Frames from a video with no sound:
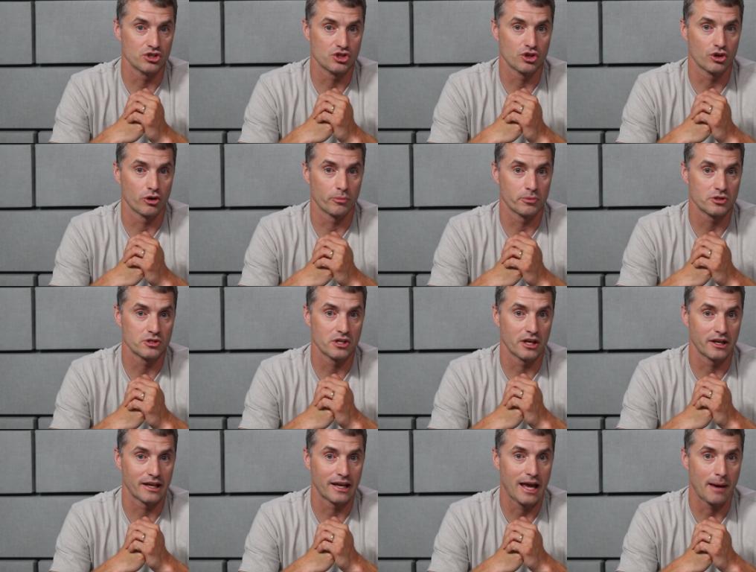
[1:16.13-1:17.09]

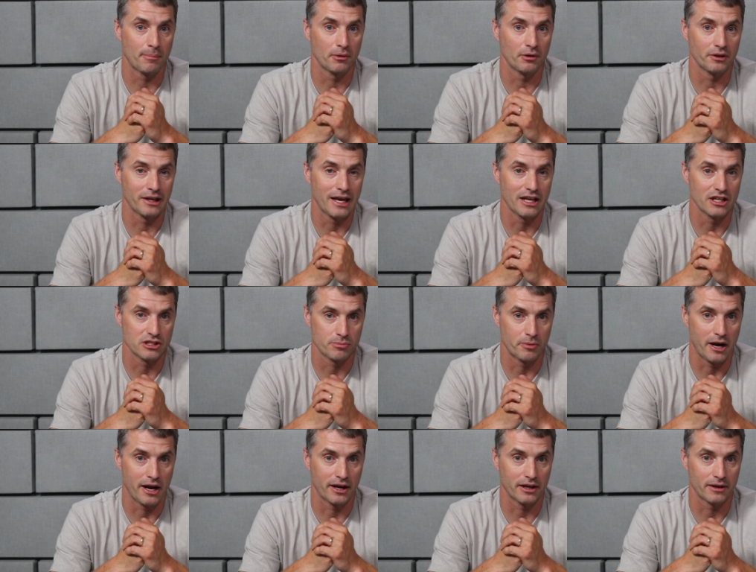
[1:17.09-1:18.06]
0% capital gains
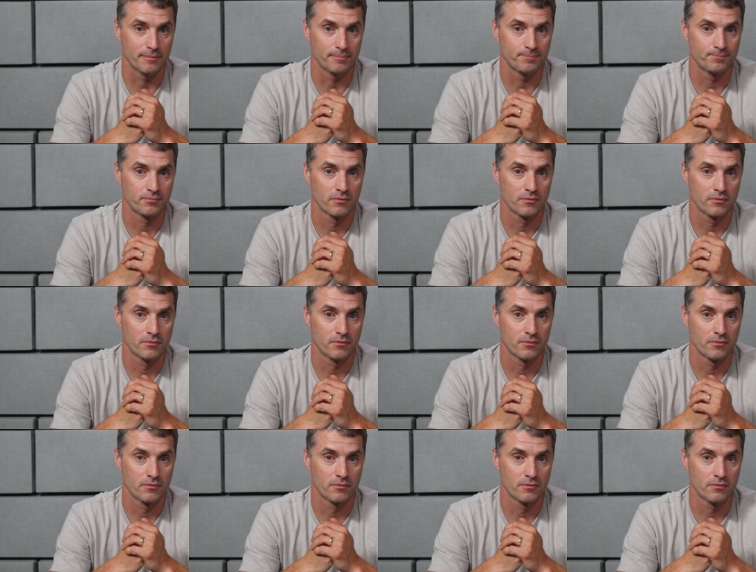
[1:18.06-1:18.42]
bracket.